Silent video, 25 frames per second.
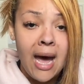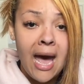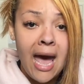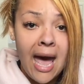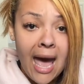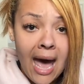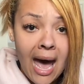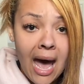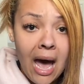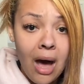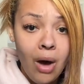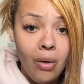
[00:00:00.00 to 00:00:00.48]

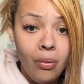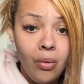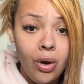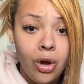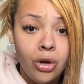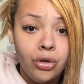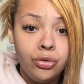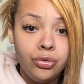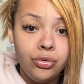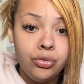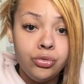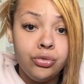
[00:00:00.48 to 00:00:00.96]
how
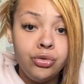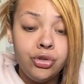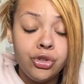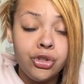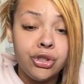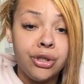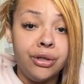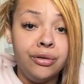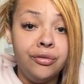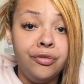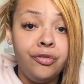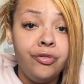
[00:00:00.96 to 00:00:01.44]
you
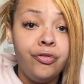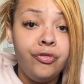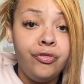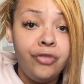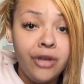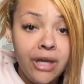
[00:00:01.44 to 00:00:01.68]
should